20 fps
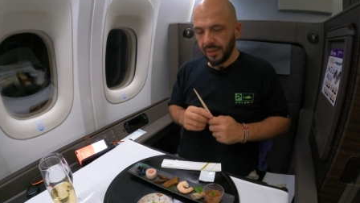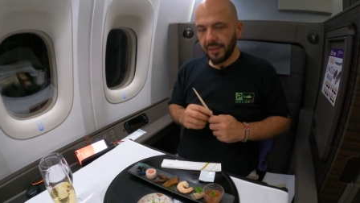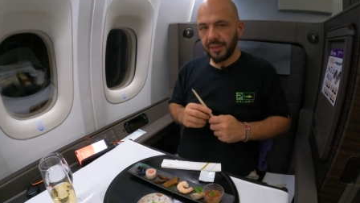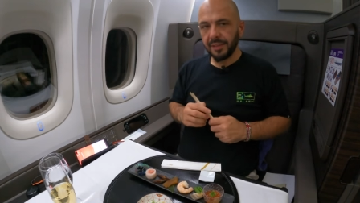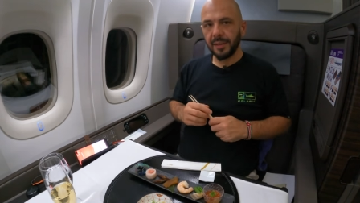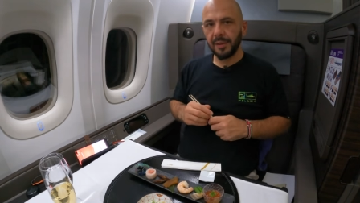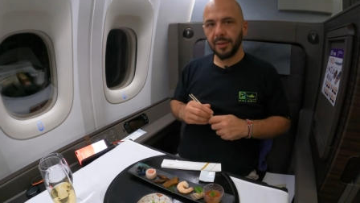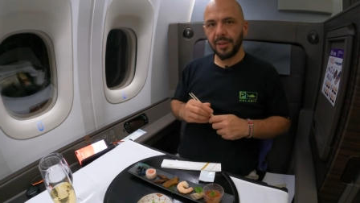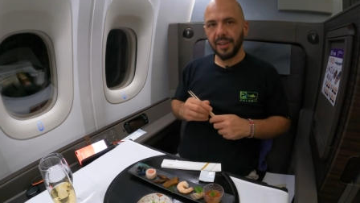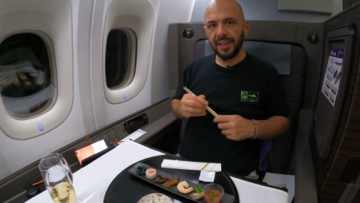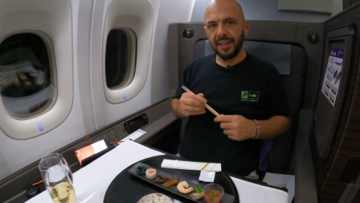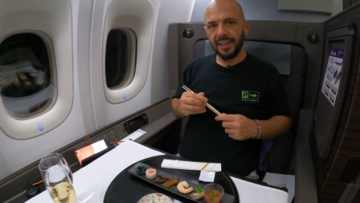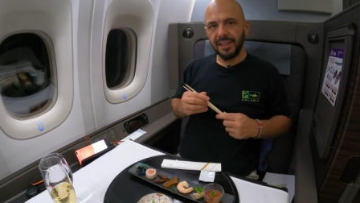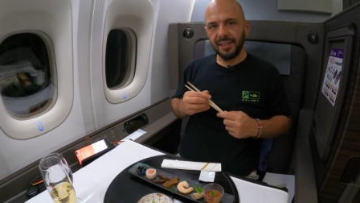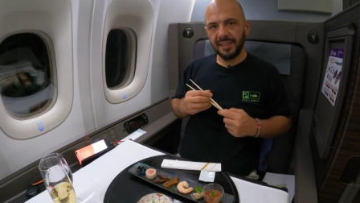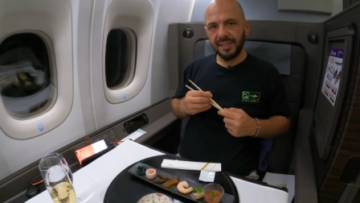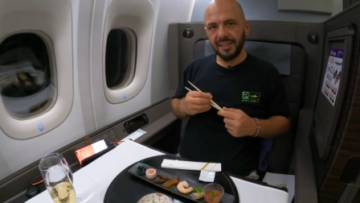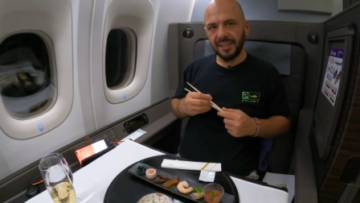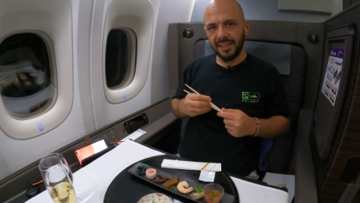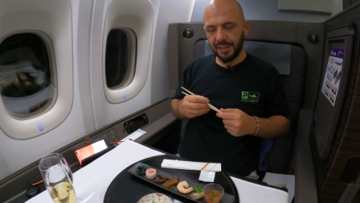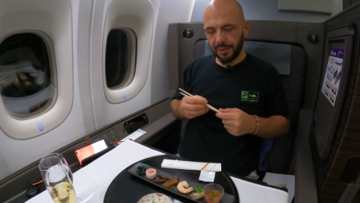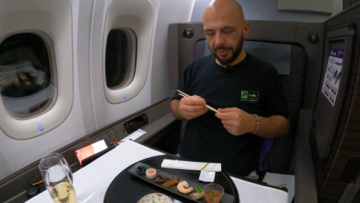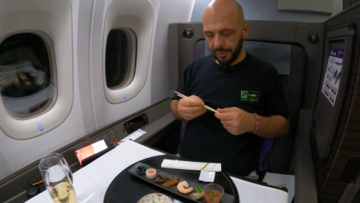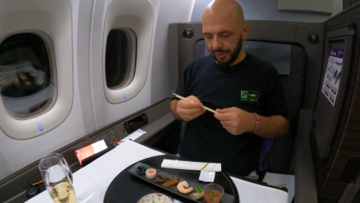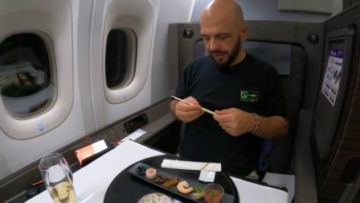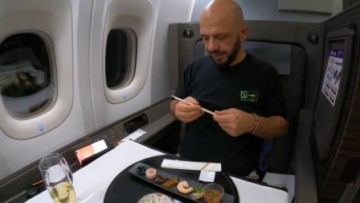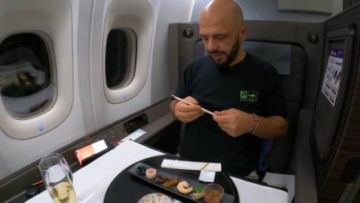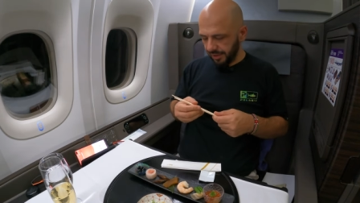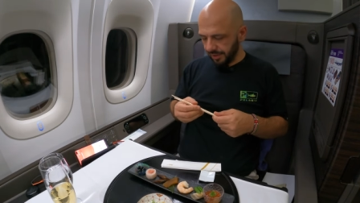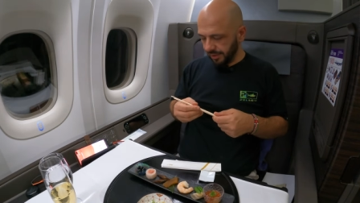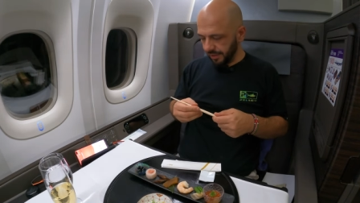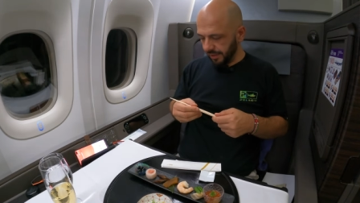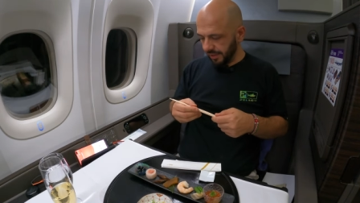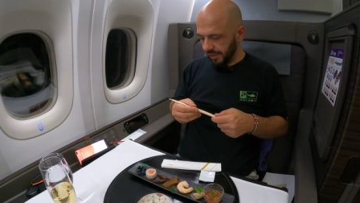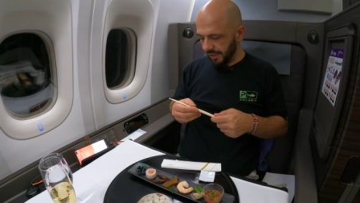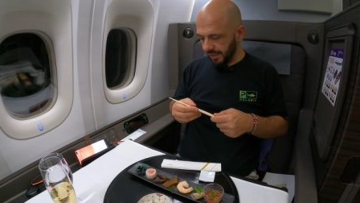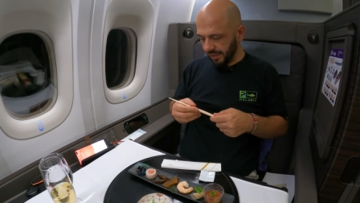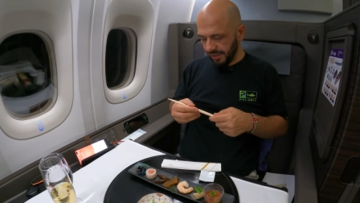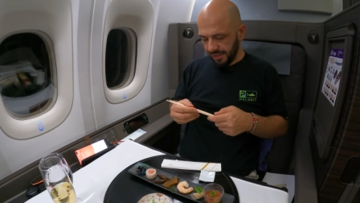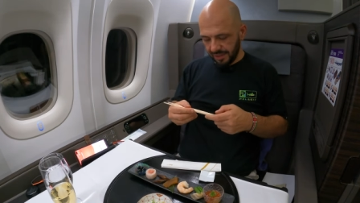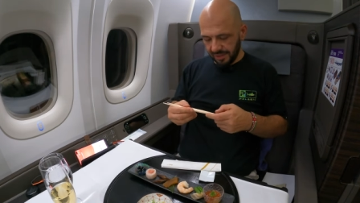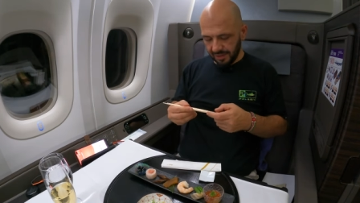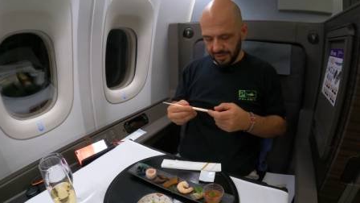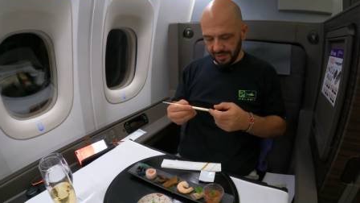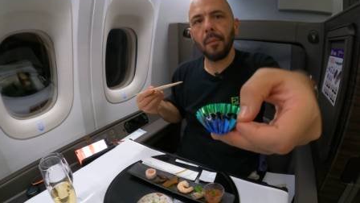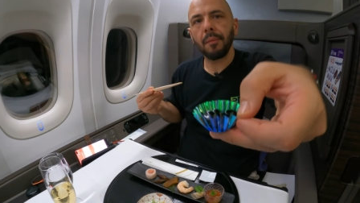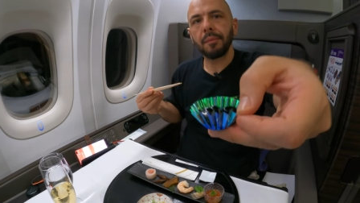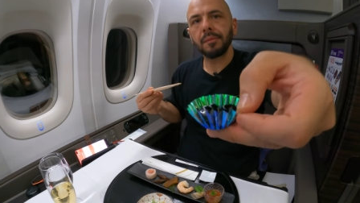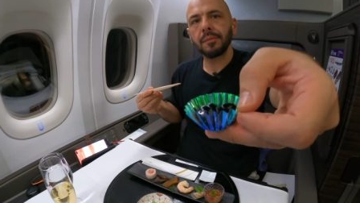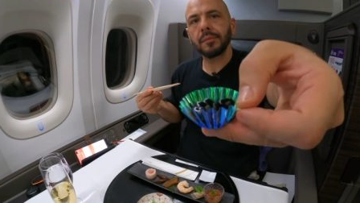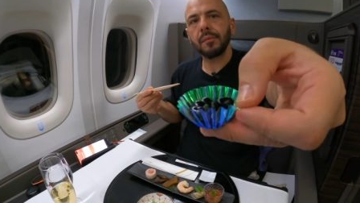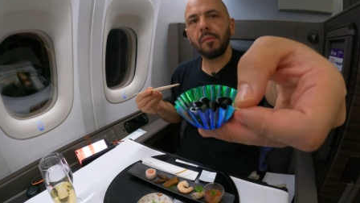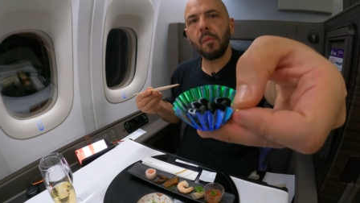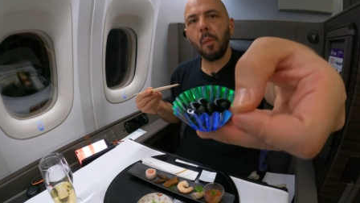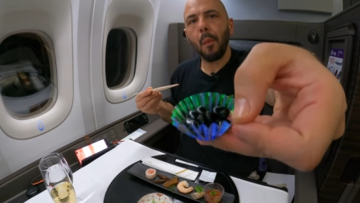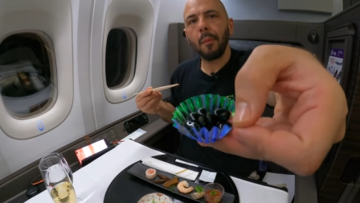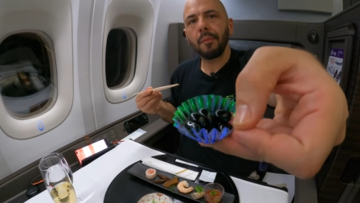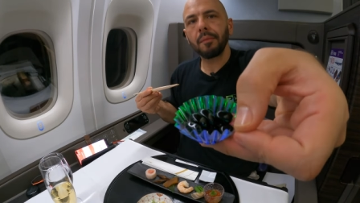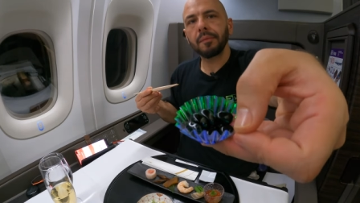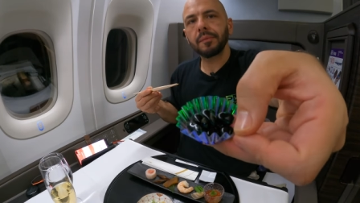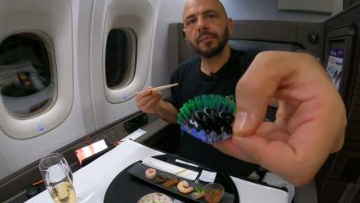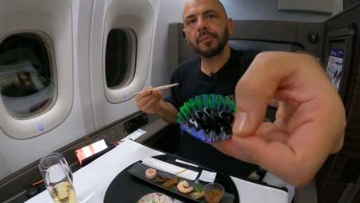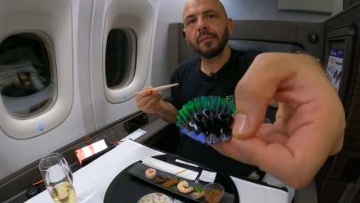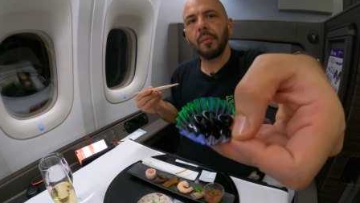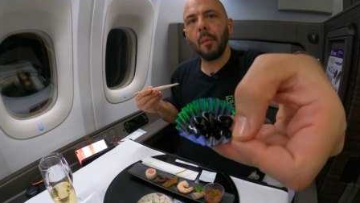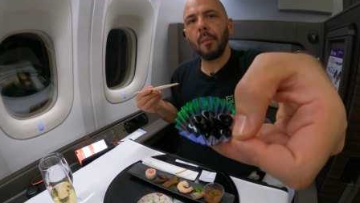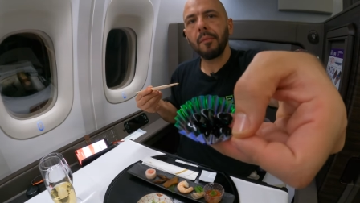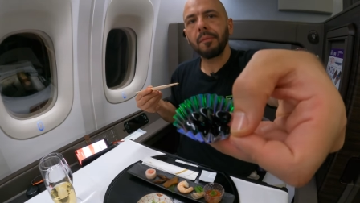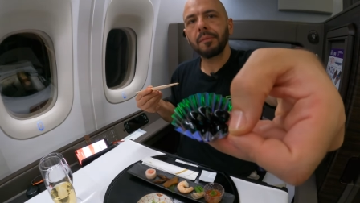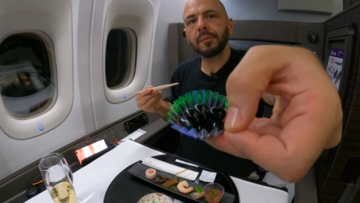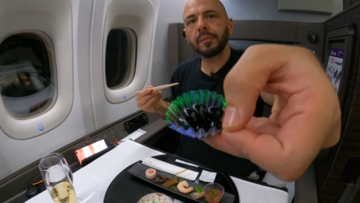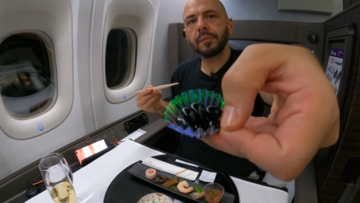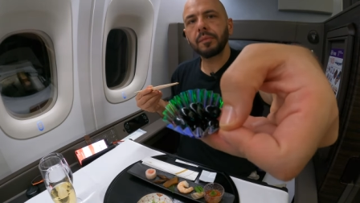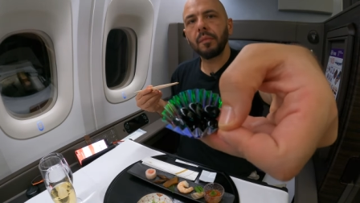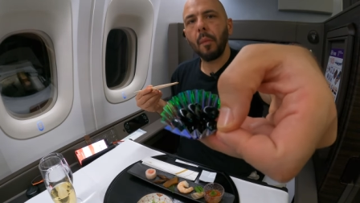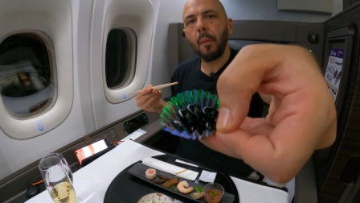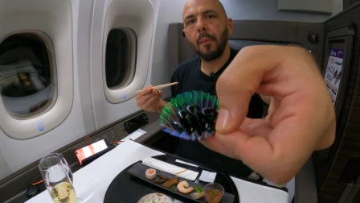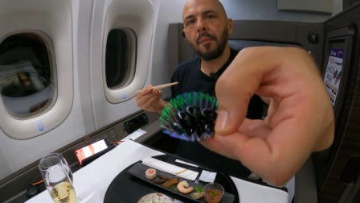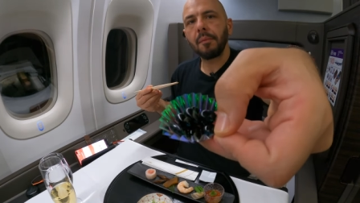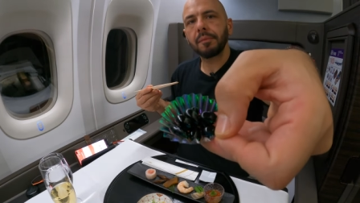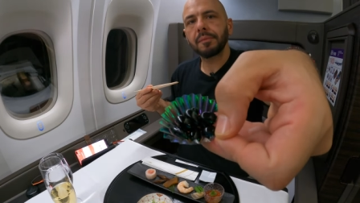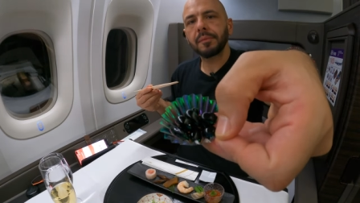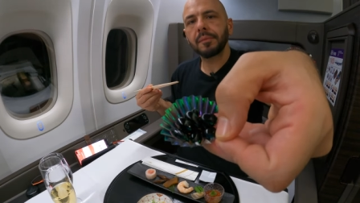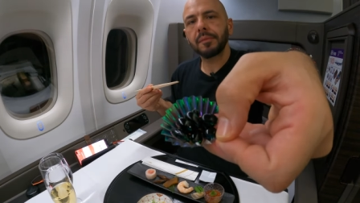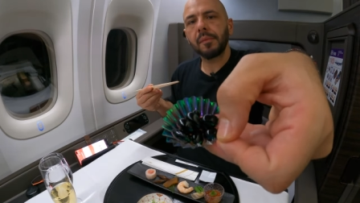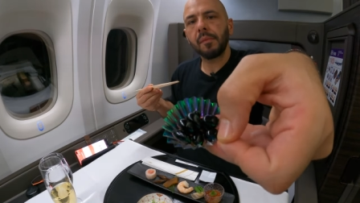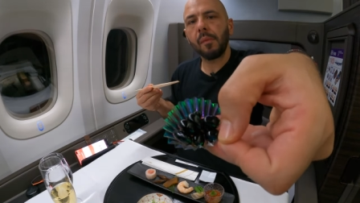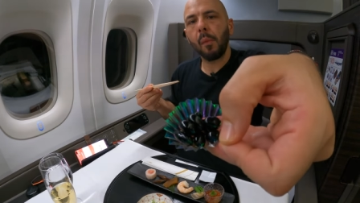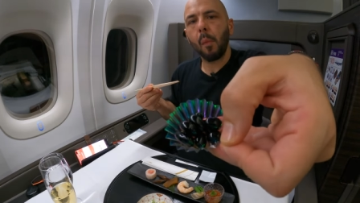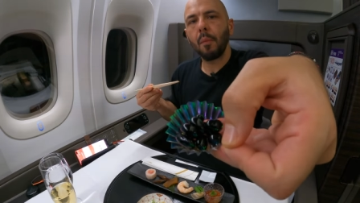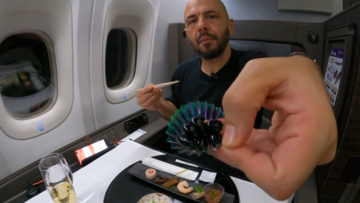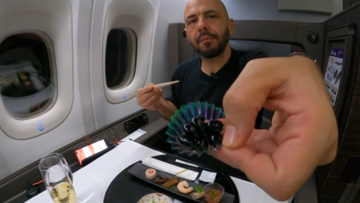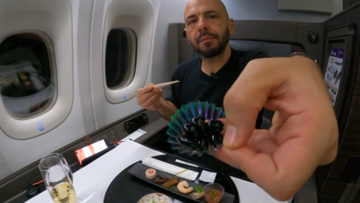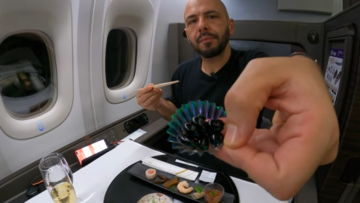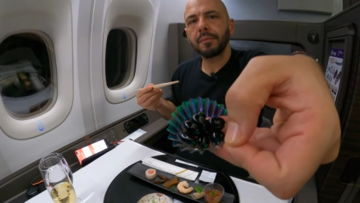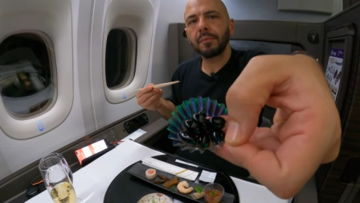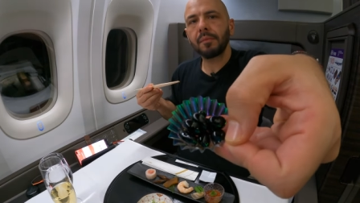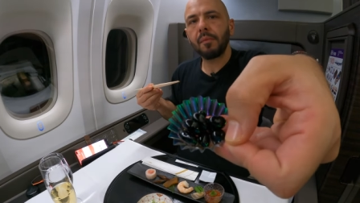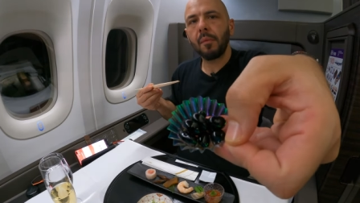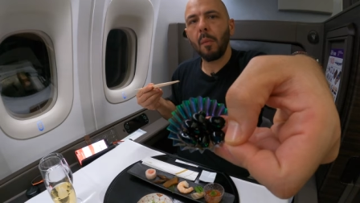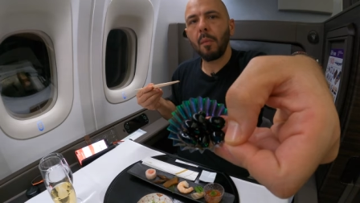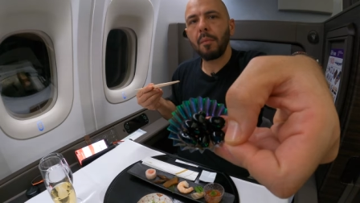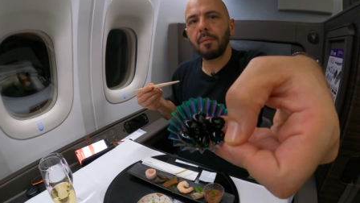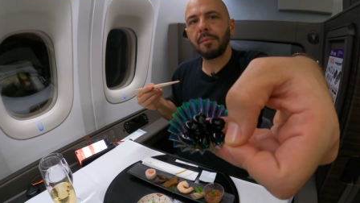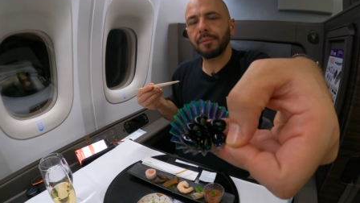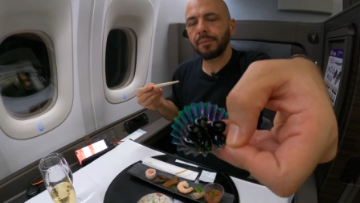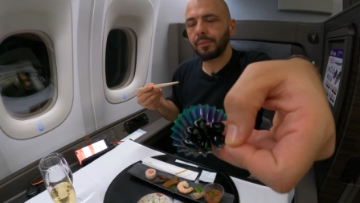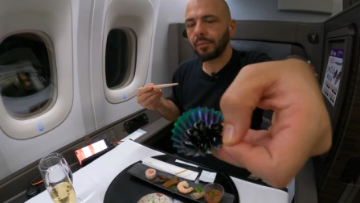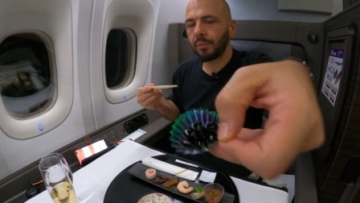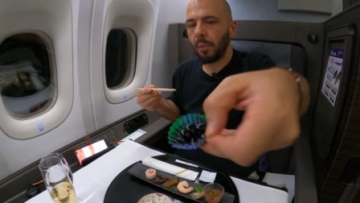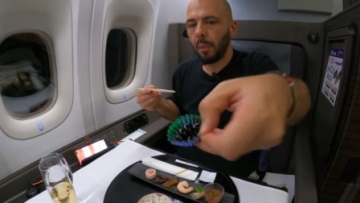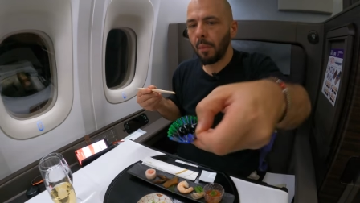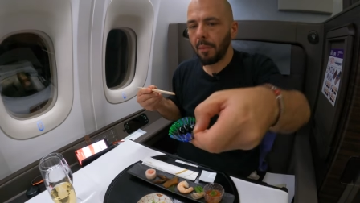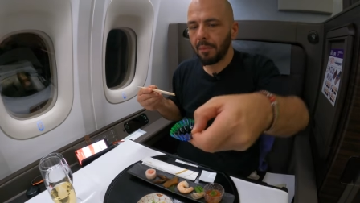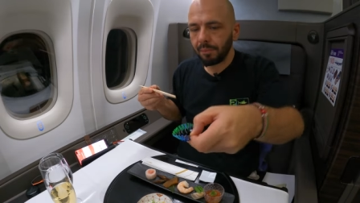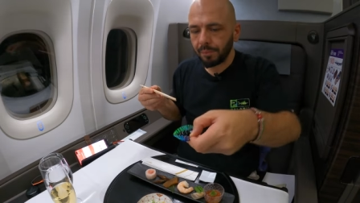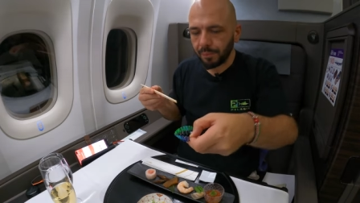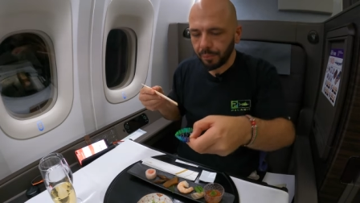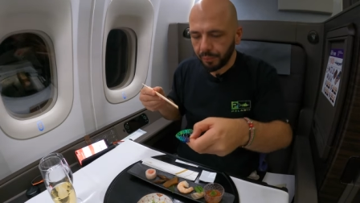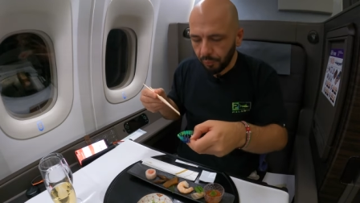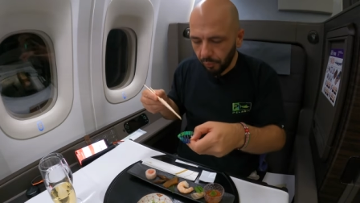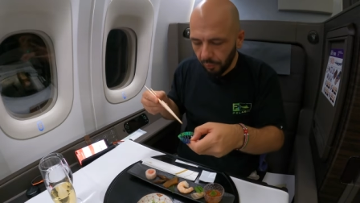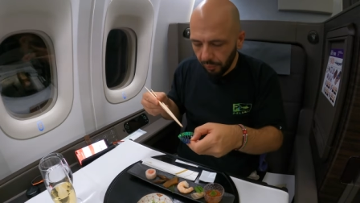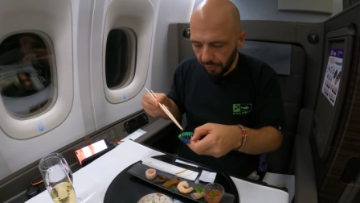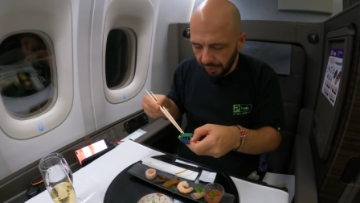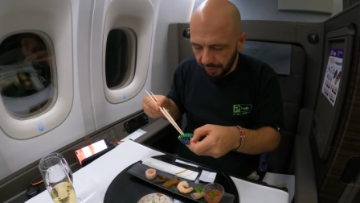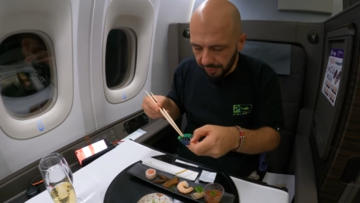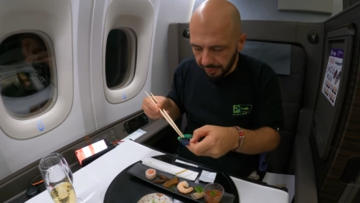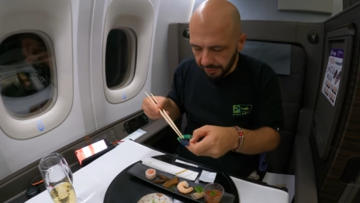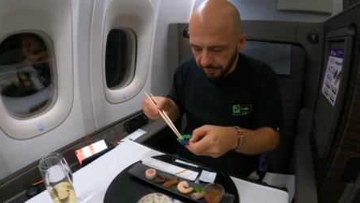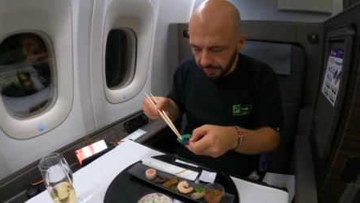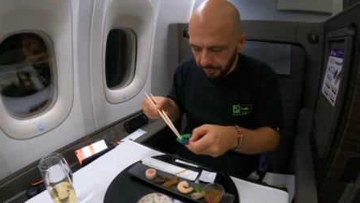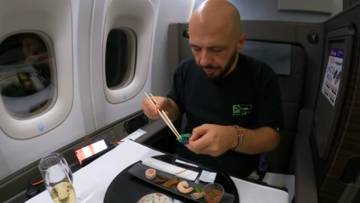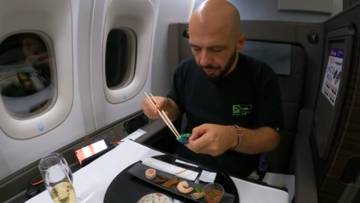So guys, here we go. My next course came from the Japanese menu and it was the zensai,